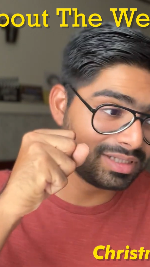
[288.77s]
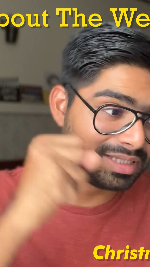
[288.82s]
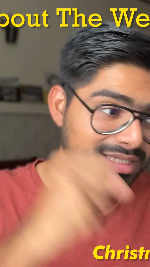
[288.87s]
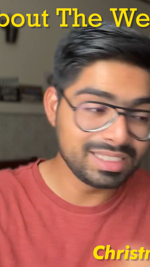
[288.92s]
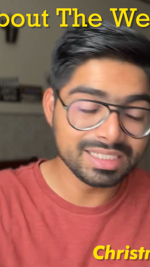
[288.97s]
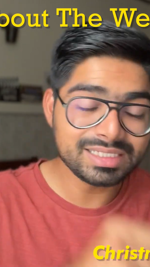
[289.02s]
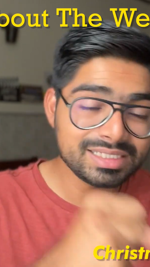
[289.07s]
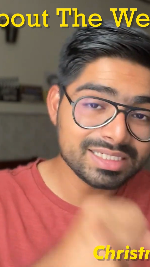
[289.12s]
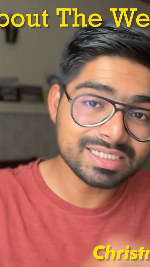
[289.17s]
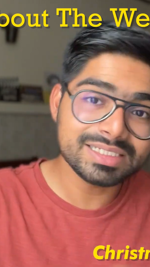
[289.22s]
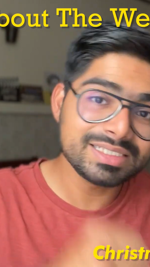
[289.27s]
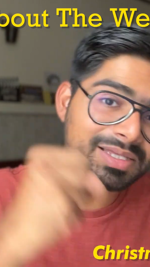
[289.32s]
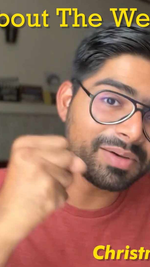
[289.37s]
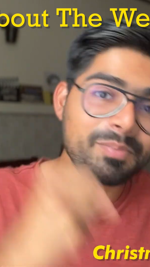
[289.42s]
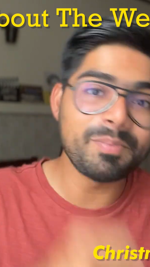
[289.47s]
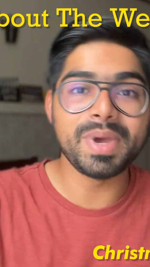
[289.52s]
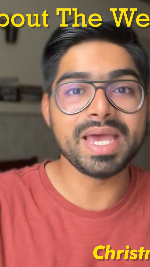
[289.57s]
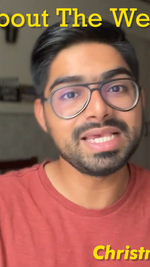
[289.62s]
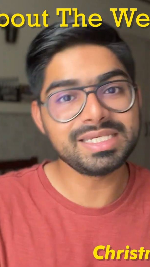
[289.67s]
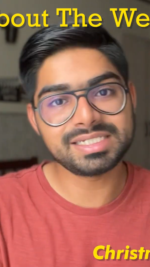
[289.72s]
this is the
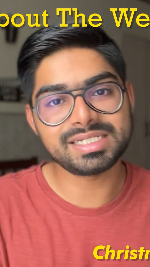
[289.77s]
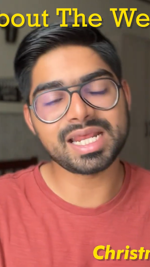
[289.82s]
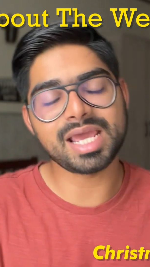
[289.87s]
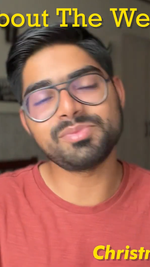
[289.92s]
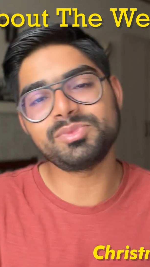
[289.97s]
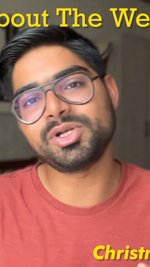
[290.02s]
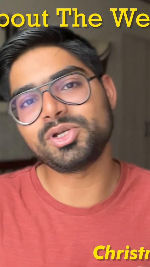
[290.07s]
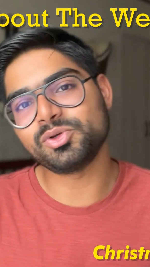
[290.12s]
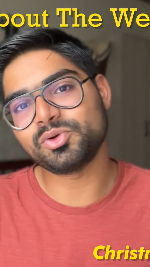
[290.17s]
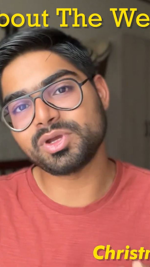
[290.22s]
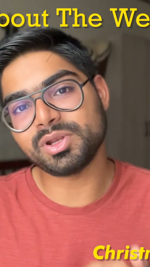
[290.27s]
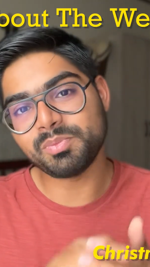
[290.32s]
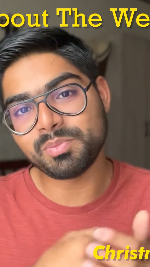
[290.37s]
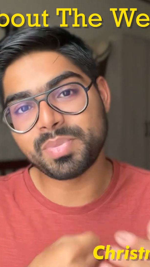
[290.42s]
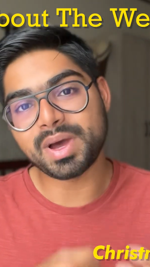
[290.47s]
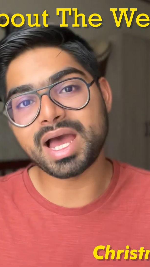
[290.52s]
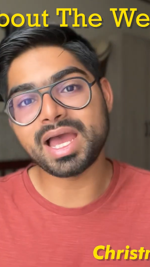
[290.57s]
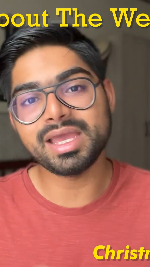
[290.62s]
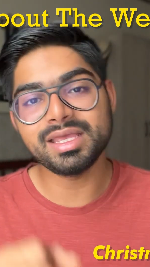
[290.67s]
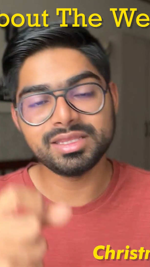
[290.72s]
best time that you can
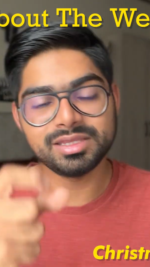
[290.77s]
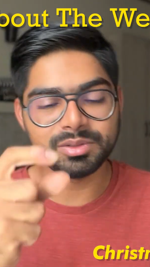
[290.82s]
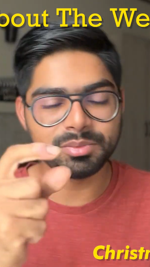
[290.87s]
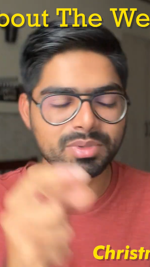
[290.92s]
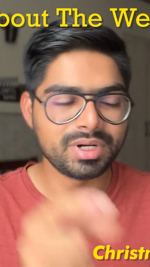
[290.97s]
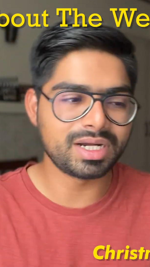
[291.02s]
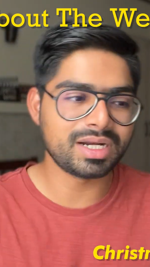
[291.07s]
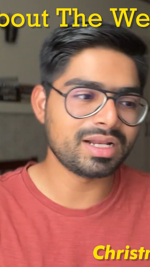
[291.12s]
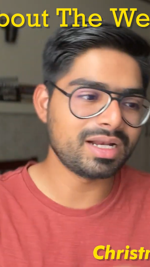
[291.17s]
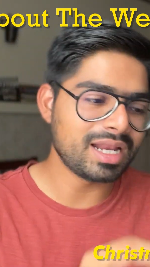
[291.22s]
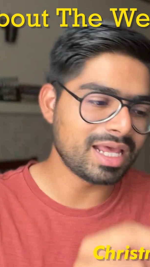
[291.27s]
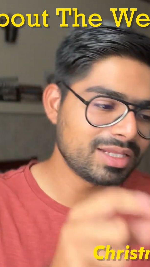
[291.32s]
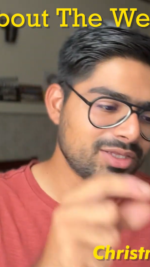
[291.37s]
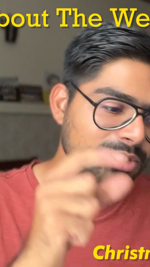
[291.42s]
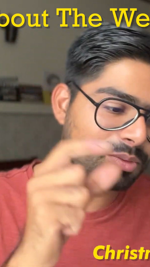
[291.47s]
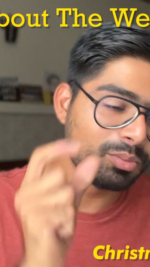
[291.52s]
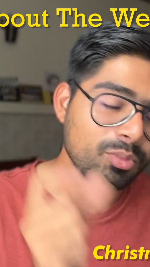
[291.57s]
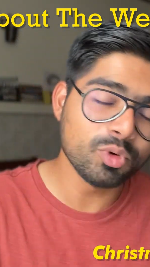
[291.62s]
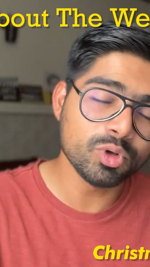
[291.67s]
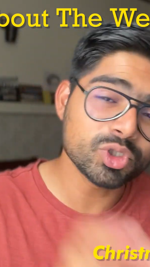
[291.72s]
buy the material at the
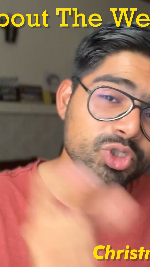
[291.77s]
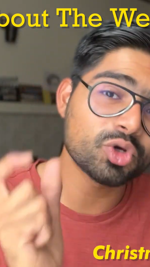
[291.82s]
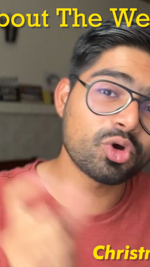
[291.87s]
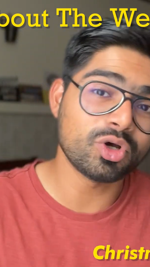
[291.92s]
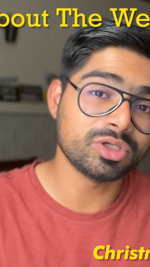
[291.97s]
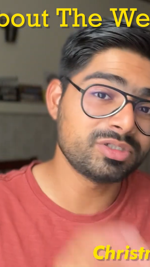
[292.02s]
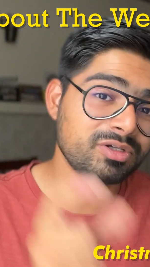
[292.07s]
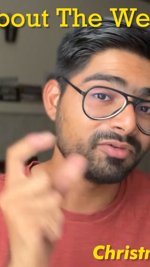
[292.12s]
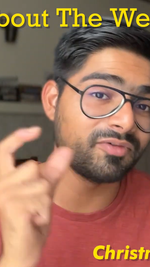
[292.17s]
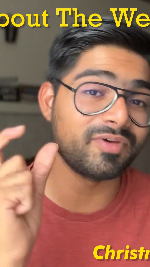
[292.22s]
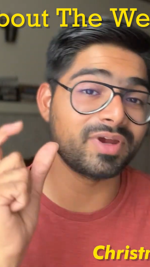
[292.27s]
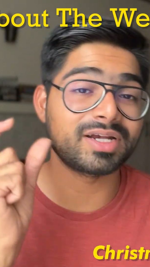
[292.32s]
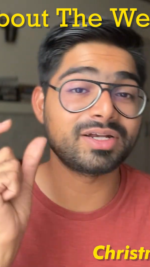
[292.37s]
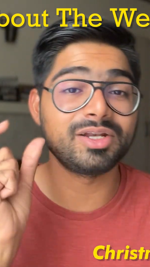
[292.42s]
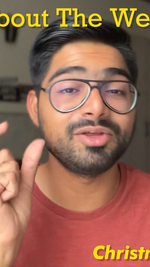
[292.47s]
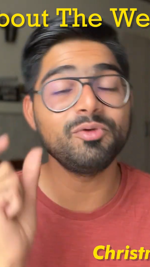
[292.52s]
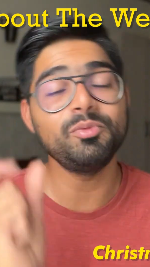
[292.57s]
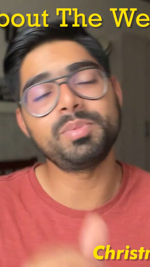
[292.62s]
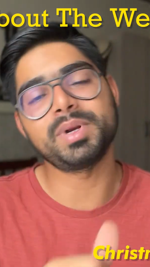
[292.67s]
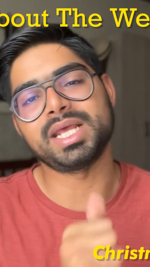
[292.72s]
most cost
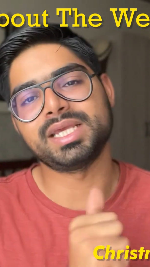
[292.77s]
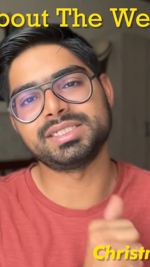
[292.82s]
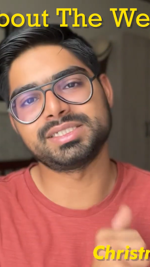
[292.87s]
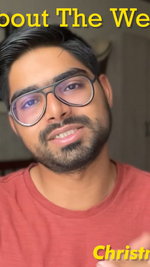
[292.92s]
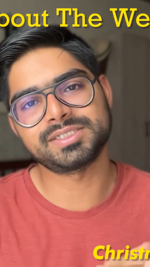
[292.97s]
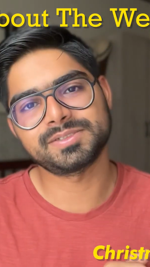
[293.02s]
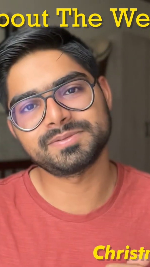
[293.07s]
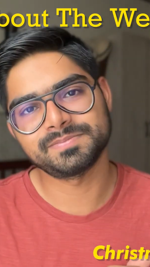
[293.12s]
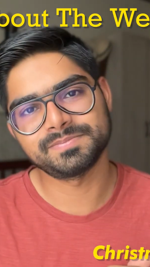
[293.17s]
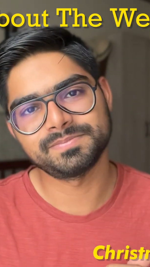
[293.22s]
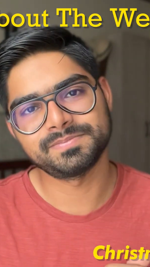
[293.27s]
effective price.